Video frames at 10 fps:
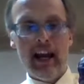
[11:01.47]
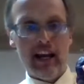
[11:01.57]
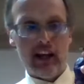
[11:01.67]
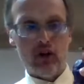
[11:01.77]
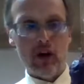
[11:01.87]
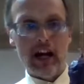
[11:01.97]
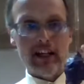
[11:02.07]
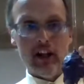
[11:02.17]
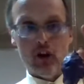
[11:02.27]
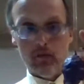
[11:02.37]
and it contracted.
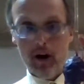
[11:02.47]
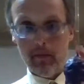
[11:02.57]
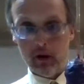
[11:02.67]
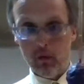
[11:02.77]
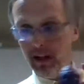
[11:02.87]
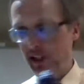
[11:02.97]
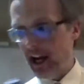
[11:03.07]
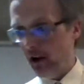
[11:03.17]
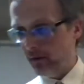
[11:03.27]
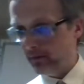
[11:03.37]
The thermometer went
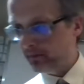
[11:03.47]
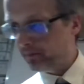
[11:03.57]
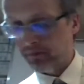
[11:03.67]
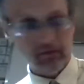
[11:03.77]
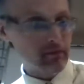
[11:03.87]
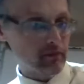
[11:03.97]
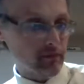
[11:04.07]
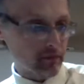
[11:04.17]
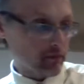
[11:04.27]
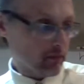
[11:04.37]
down.
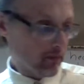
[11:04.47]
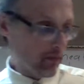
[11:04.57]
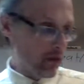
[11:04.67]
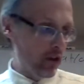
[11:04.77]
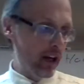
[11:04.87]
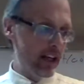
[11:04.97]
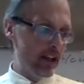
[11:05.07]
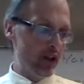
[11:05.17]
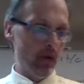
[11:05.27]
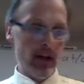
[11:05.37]
All right,
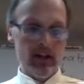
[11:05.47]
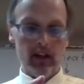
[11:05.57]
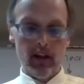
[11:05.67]
this one,